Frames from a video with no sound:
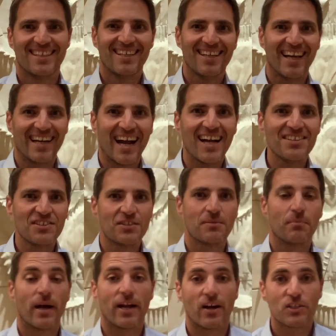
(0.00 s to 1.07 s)
Hey guys,
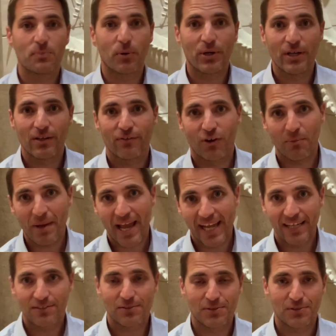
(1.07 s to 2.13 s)
Bryan Osborne here from
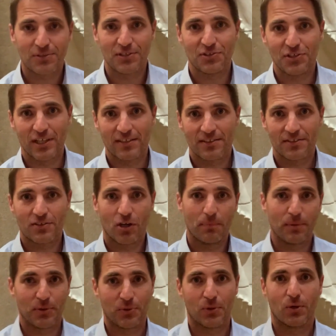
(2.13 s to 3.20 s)
Answers in Genesis. Hope
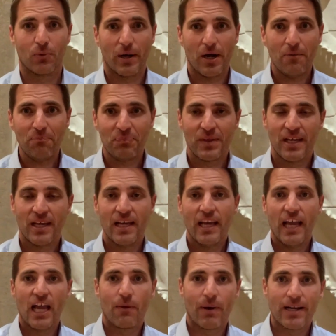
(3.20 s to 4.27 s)
you're doing well.
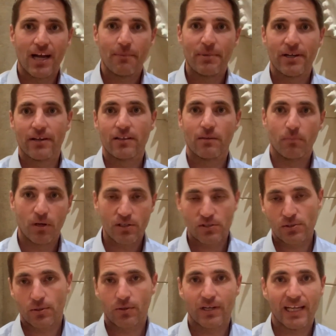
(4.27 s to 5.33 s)
And right now I'm here at the
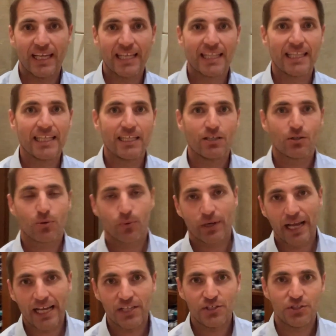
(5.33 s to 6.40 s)
bookstore in the
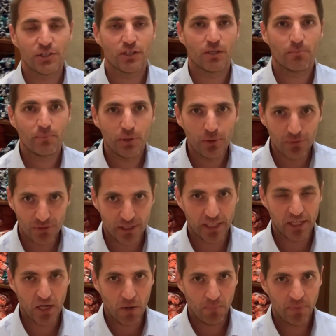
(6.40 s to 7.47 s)
Creation
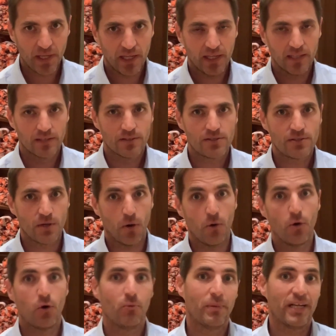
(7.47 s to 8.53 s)
Museum.
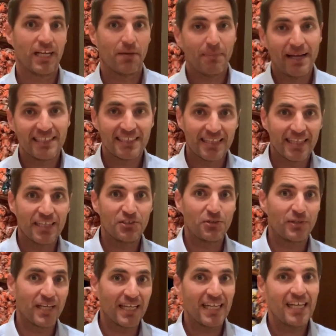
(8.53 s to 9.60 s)
So many amazing things you
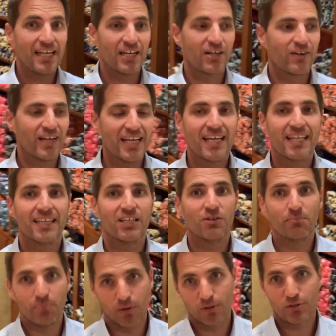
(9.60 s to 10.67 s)
get here in the
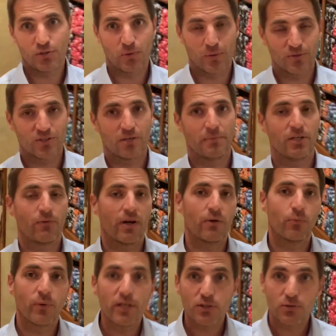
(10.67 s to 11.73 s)
bookstore. So many great
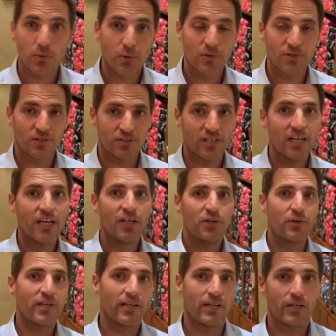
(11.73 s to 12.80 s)
resources you
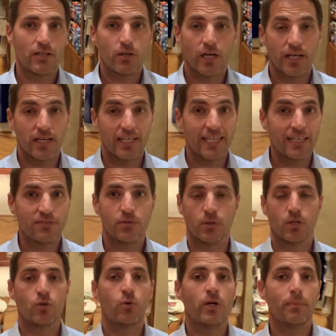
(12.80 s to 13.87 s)
can uh, get to
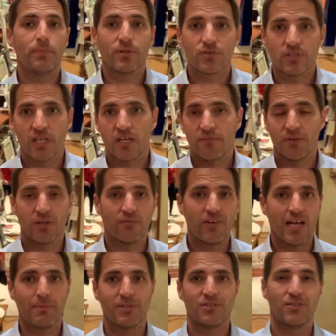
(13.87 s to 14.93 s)
equip yourself and your
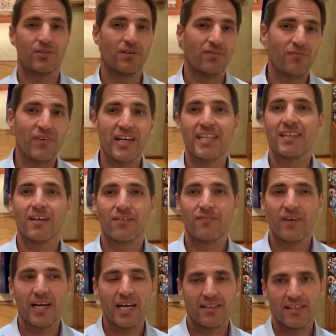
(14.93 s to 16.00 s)
families to defend their
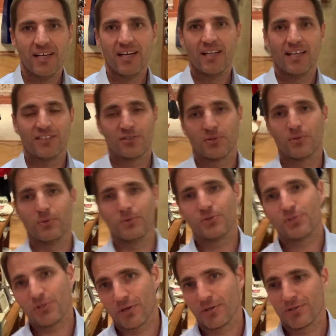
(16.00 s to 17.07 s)
faith. Lots of cool
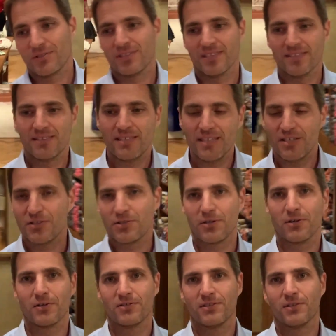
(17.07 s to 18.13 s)
shirts and
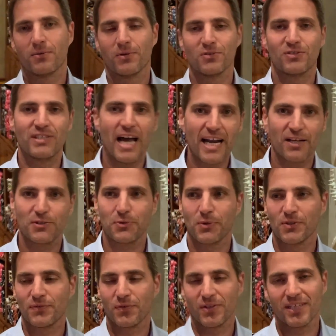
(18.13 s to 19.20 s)
t-shirts and of course
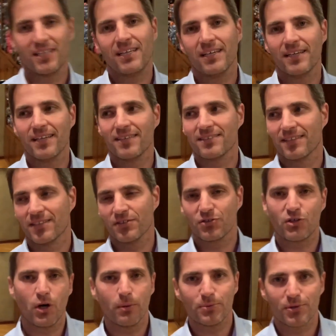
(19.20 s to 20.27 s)
dinosaurs for the kids and those
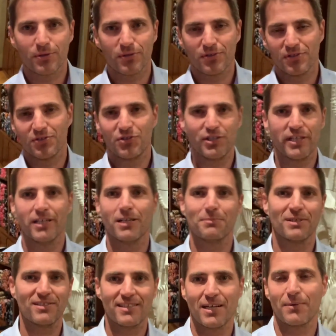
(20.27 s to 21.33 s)
sculptures and gems,
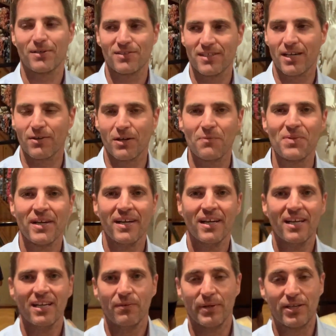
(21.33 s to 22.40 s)
etc, etc.
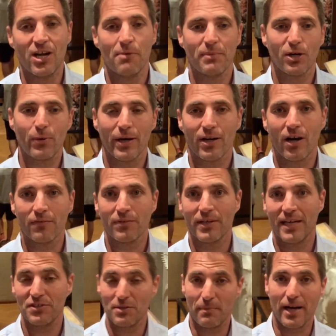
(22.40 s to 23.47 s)
We come here quite often
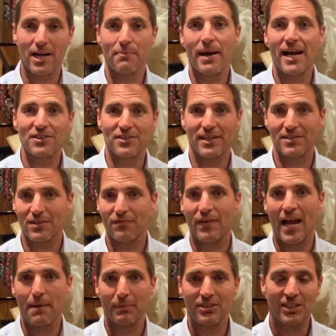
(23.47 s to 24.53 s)
as you might imagine as a
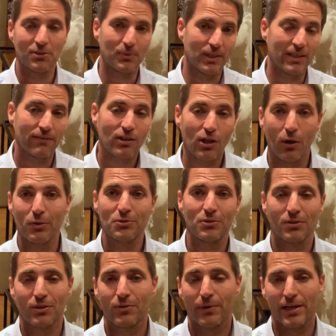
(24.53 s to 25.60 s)
family since we live close to
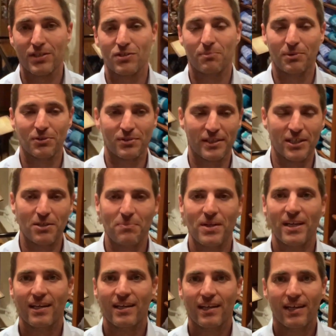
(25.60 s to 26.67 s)
the Creation Museum.
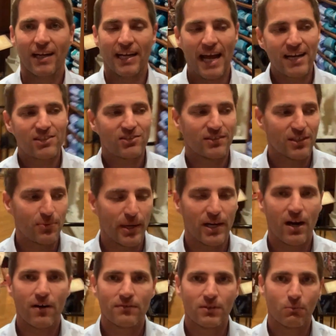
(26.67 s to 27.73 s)
And actually, quite
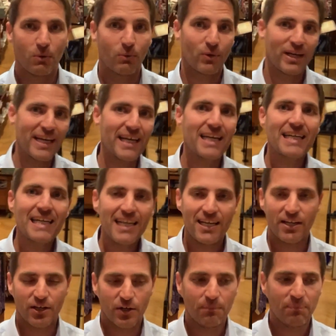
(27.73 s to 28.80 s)
often when we're in
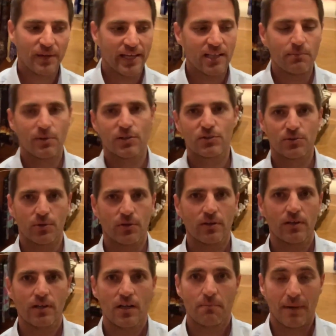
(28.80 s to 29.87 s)
here, in the
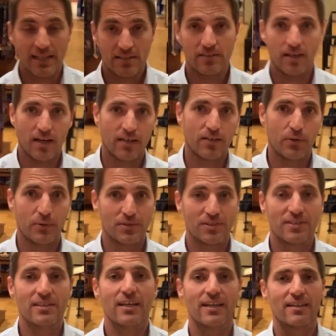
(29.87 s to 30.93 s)
bookstore, my son, who is
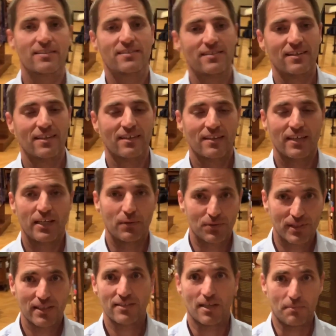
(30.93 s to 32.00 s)
six, he will
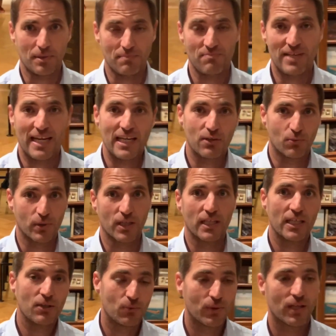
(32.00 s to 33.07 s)
see something that he
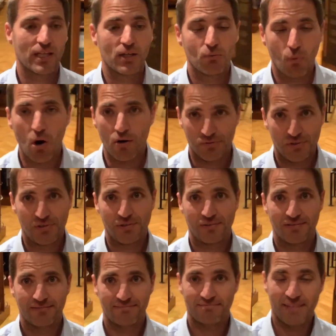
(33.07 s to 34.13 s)
really, really wants,
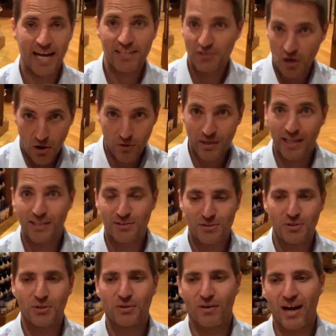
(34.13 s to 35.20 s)
as all kids
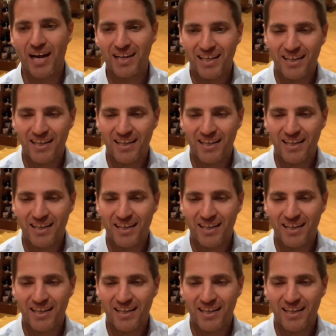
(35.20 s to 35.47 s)
do, right?